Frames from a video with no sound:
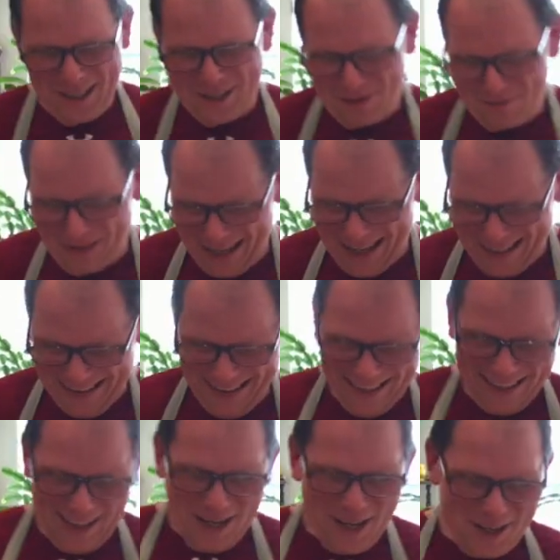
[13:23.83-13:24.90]
your bun,
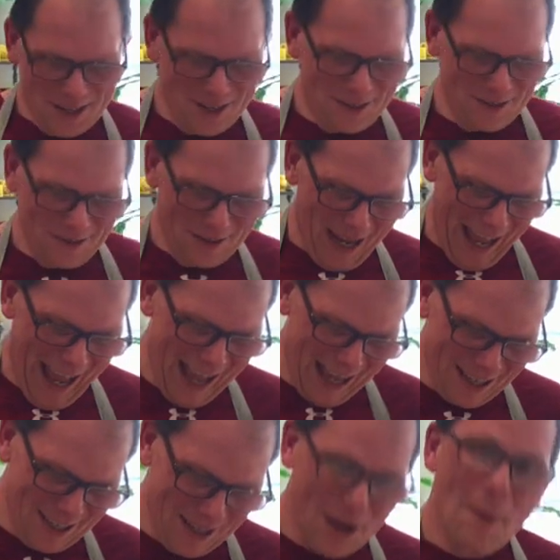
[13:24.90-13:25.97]
you
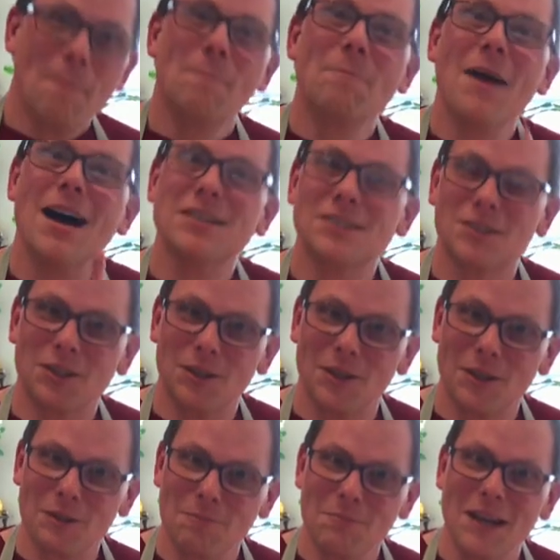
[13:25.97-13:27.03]
add
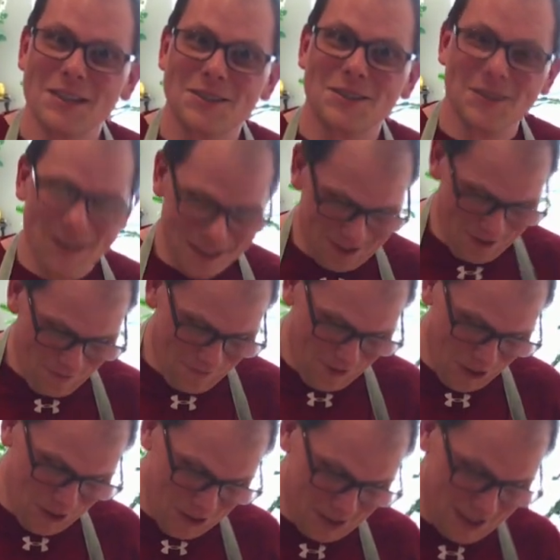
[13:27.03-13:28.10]
mustard. Mustard is the
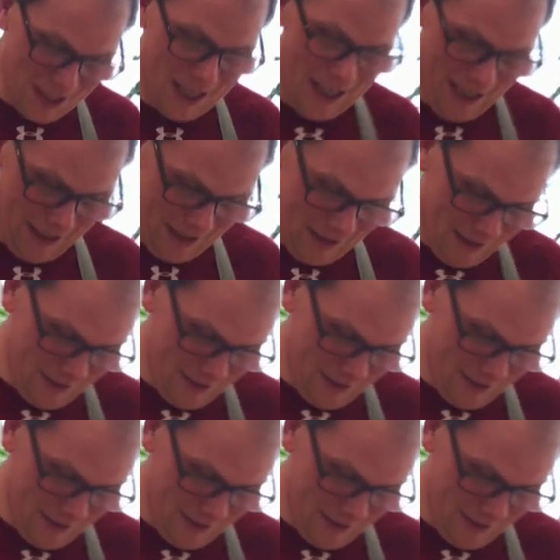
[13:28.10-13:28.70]
first thing.